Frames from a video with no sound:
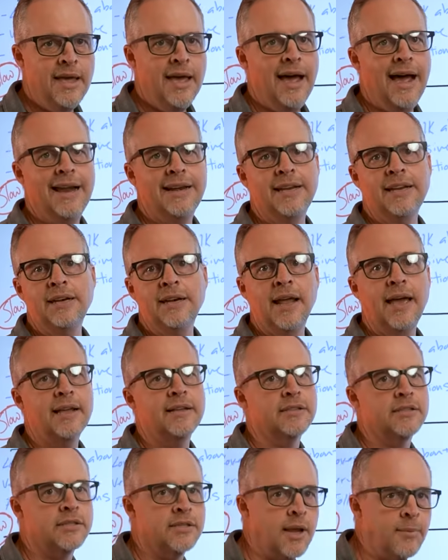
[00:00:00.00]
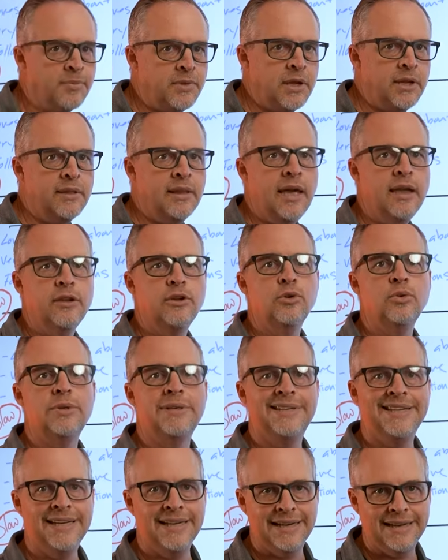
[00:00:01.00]
I didn't like something that you
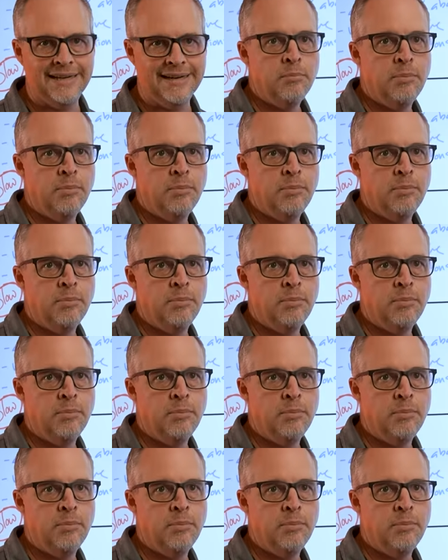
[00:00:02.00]
did,